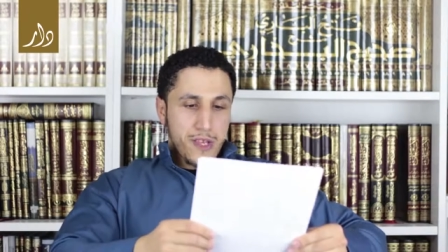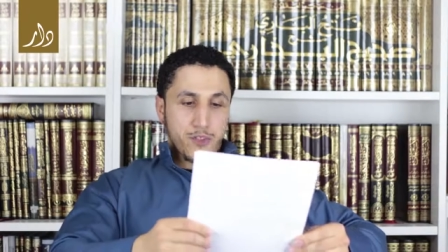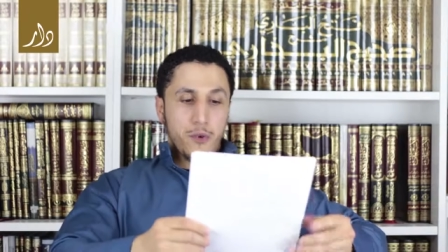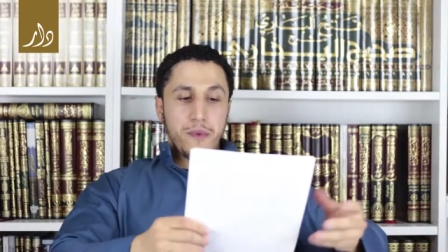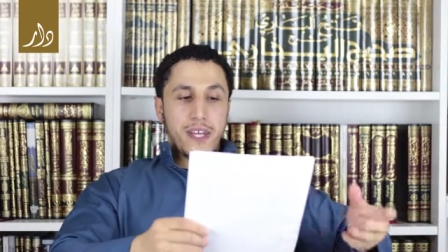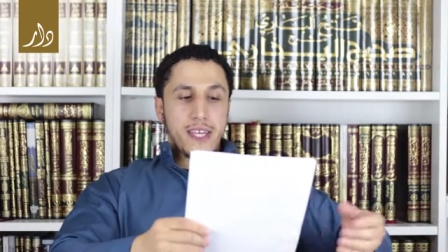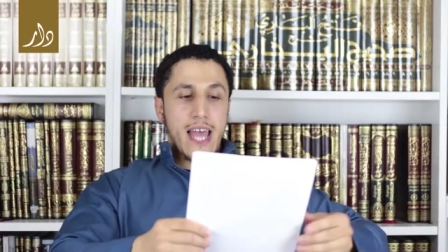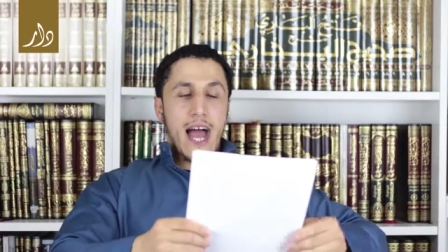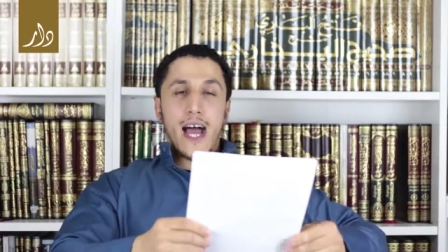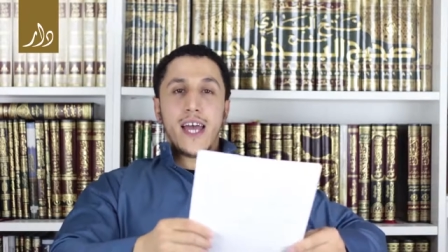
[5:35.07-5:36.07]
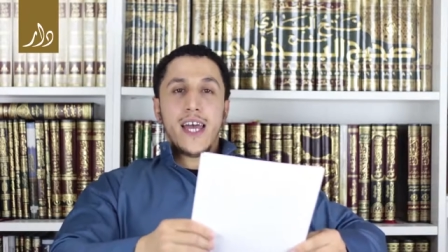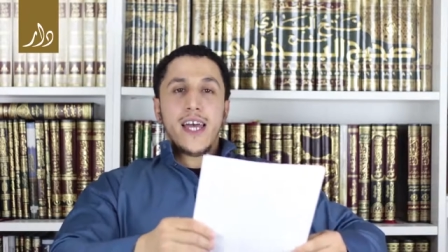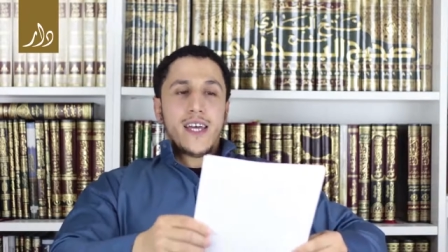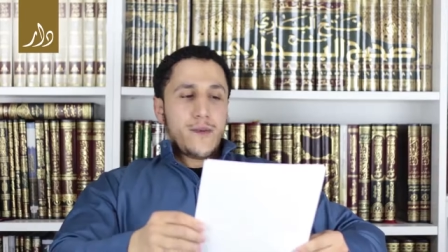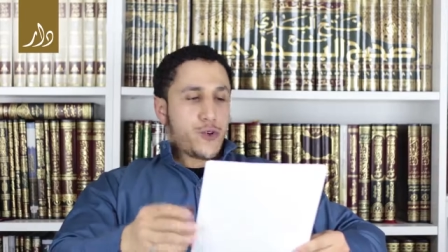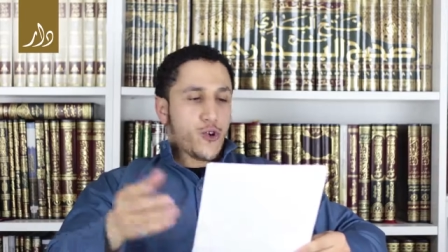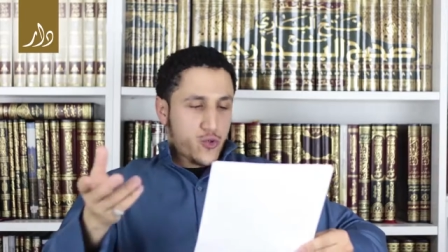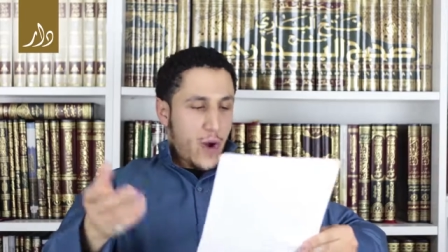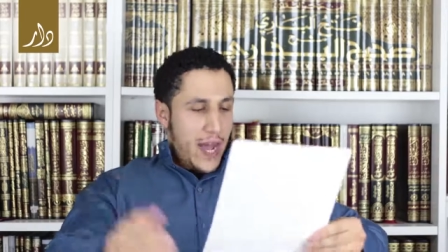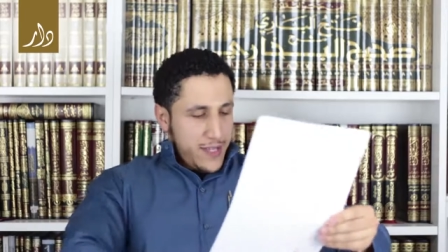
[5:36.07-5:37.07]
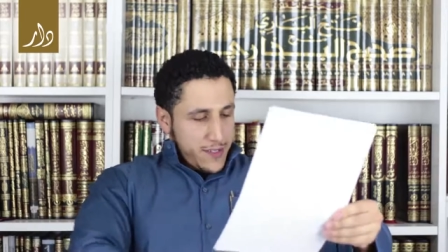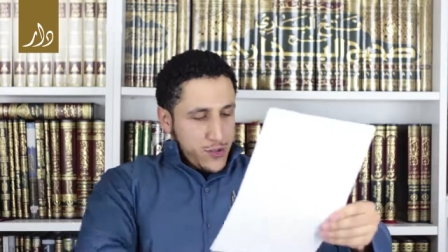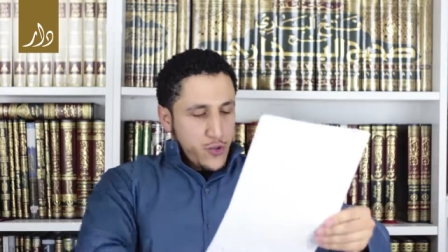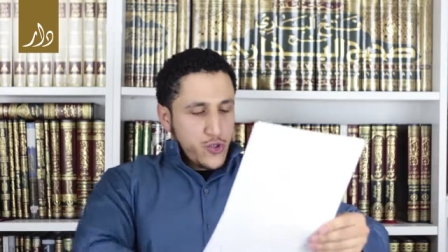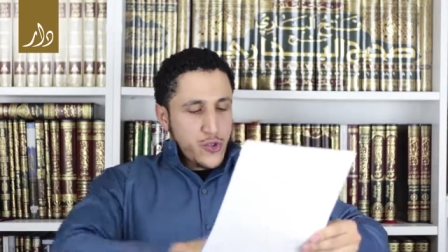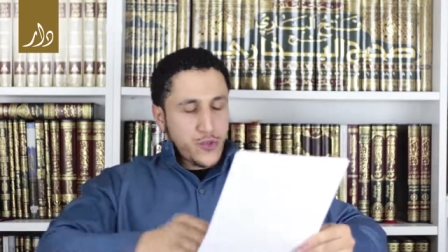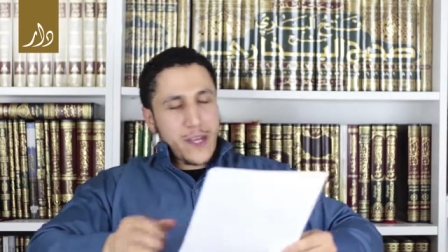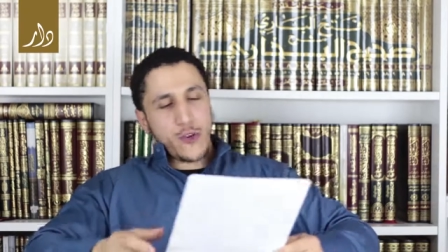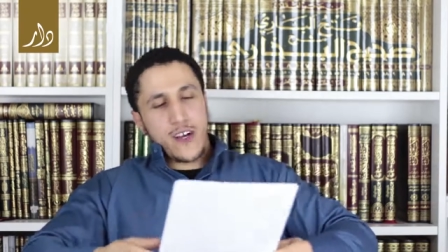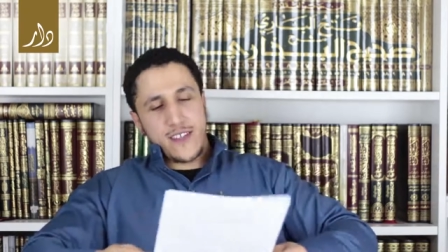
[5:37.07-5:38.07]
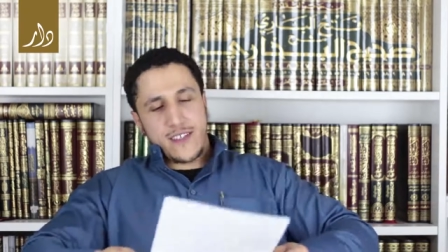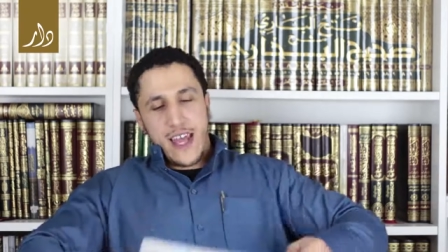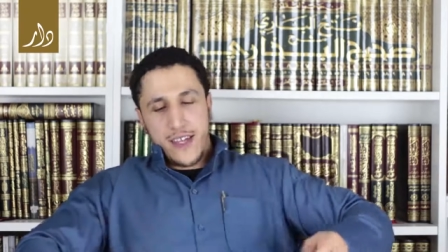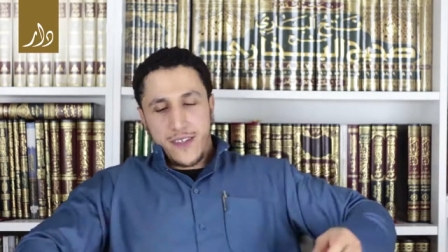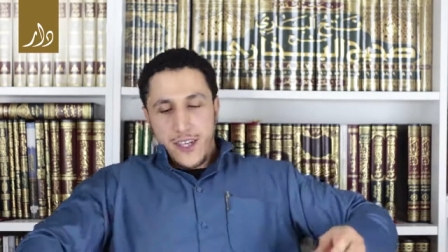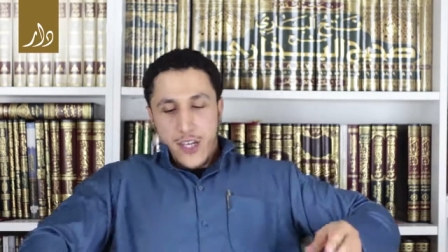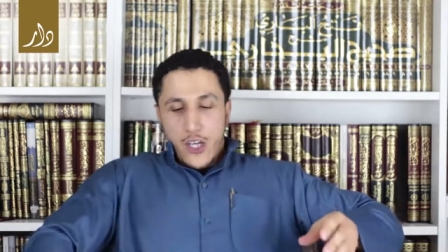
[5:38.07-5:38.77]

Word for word: So meaning that, because why? To, to, to make you understand.